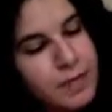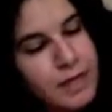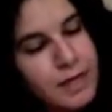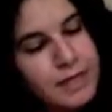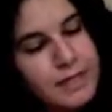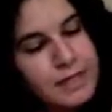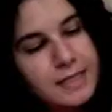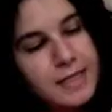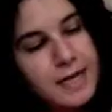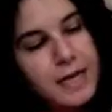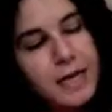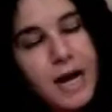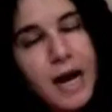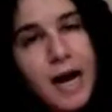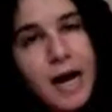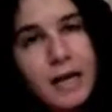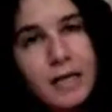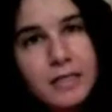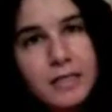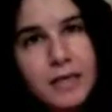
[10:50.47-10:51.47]
It's the
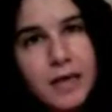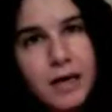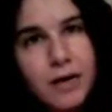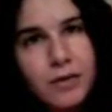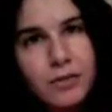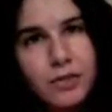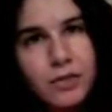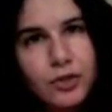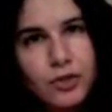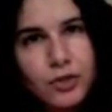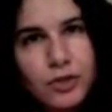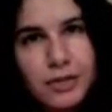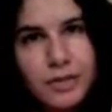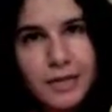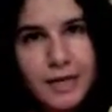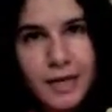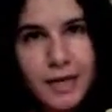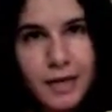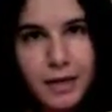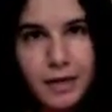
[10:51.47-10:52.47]
a sound,
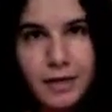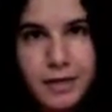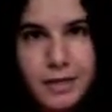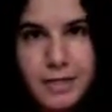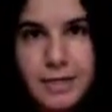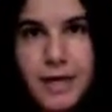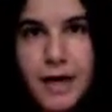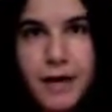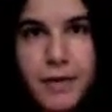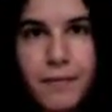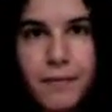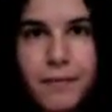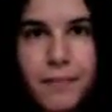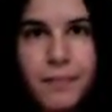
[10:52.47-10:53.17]
short a, sa.